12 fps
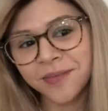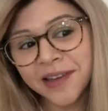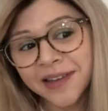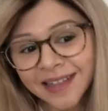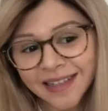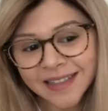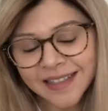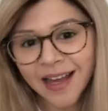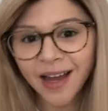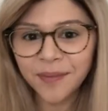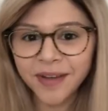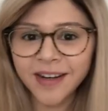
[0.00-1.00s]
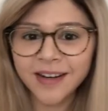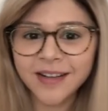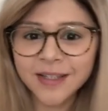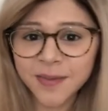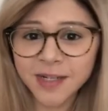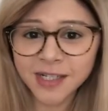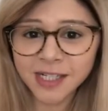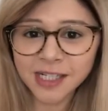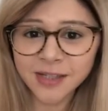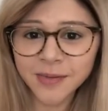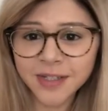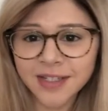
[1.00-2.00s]
because I've been in
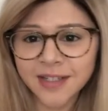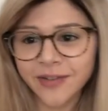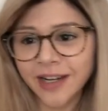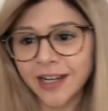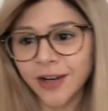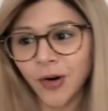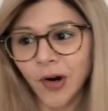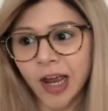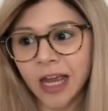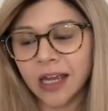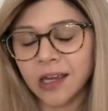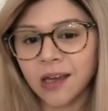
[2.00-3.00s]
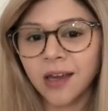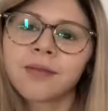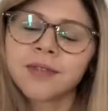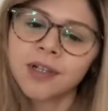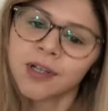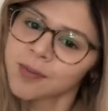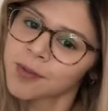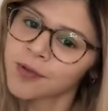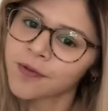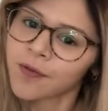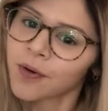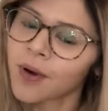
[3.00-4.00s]
hospital, which is really annoying. I was in hospital
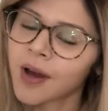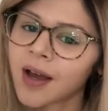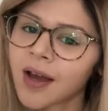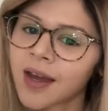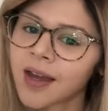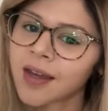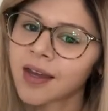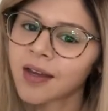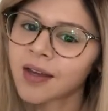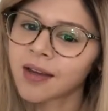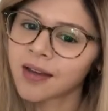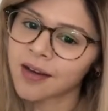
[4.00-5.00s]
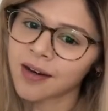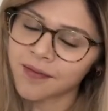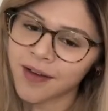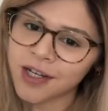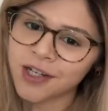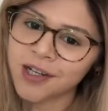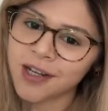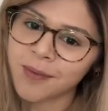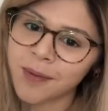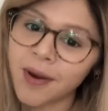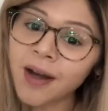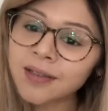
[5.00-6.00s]
for a infection in my
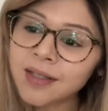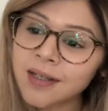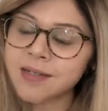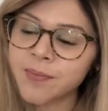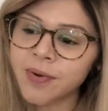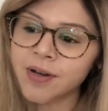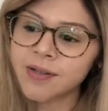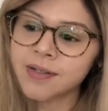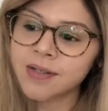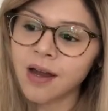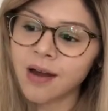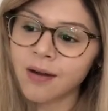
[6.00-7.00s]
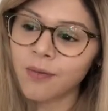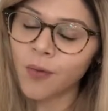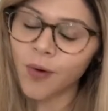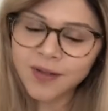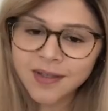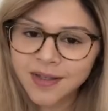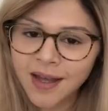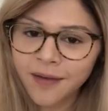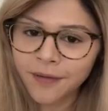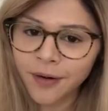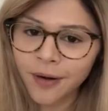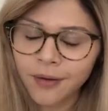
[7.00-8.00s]
bile ducts, but I wasn't there
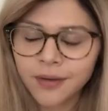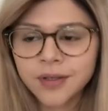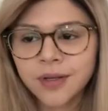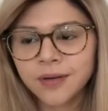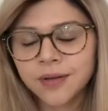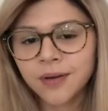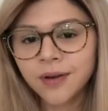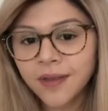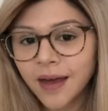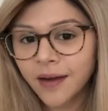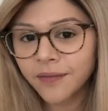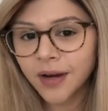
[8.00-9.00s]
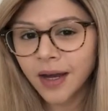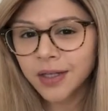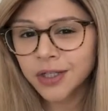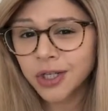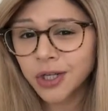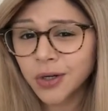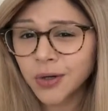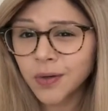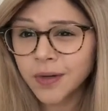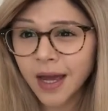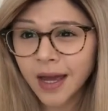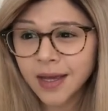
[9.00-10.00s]
for long, so I was only there for like 2
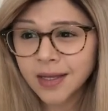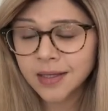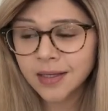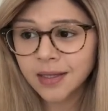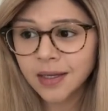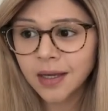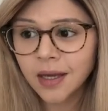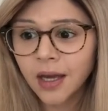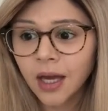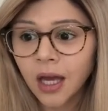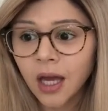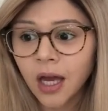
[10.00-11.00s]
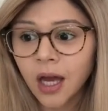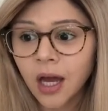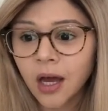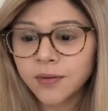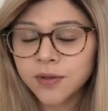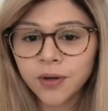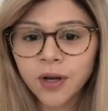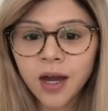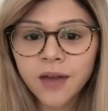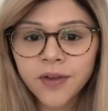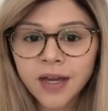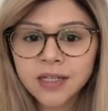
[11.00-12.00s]
days. I was on
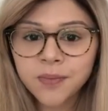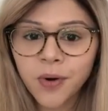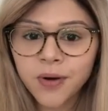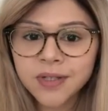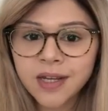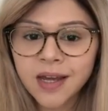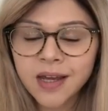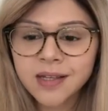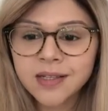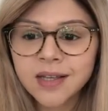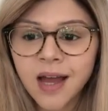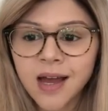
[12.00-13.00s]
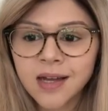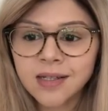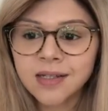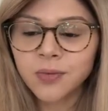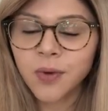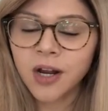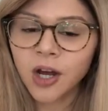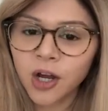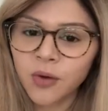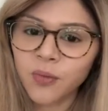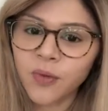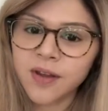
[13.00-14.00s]
IV antibiotics and went
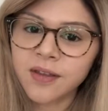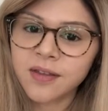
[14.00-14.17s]
home with